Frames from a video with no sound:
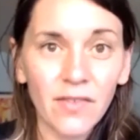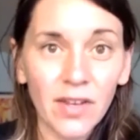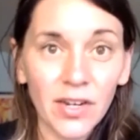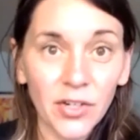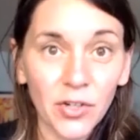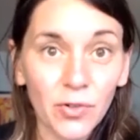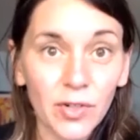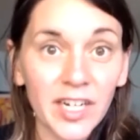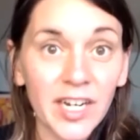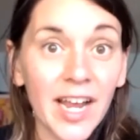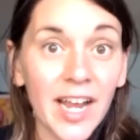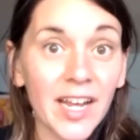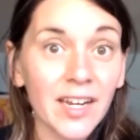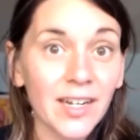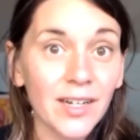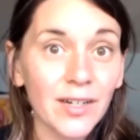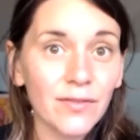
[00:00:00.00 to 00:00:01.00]
and
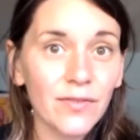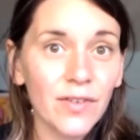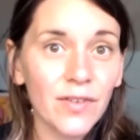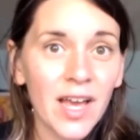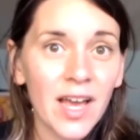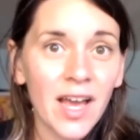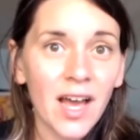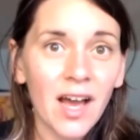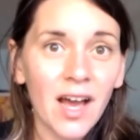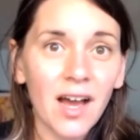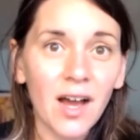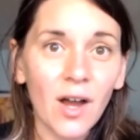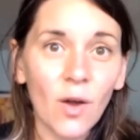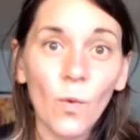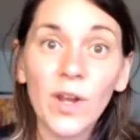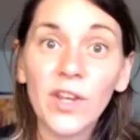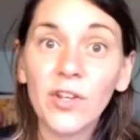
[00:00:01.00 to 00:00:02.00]
creative
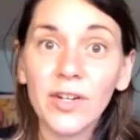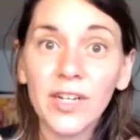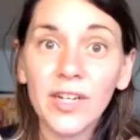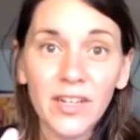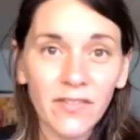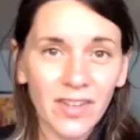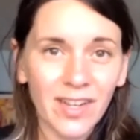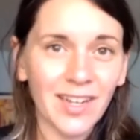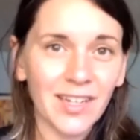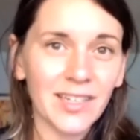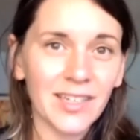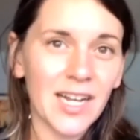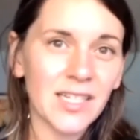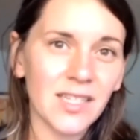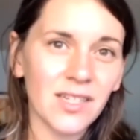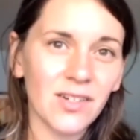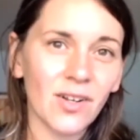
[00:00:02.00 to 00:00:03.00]
when you're giving a
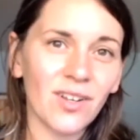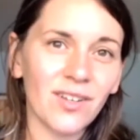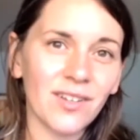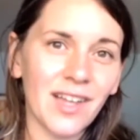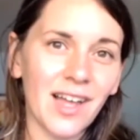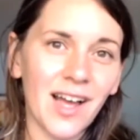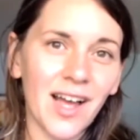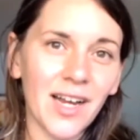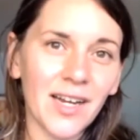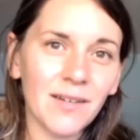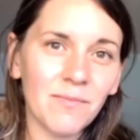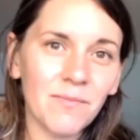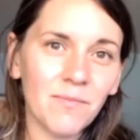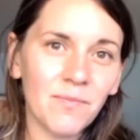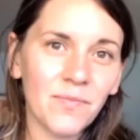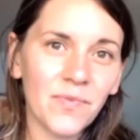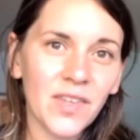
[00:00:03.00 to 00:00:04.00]
lesson online.
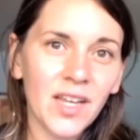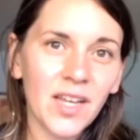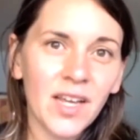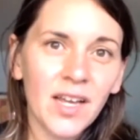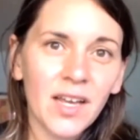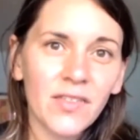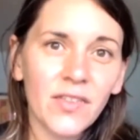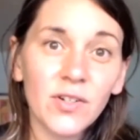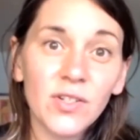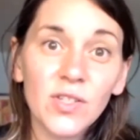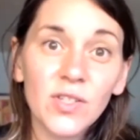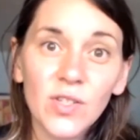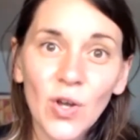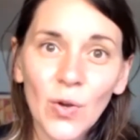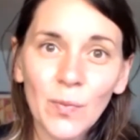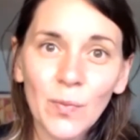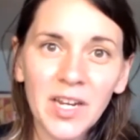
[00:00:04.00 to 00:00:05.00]
There's
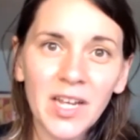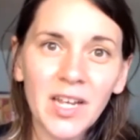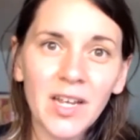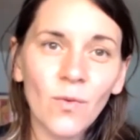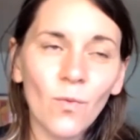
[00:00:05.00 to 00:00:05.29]
so many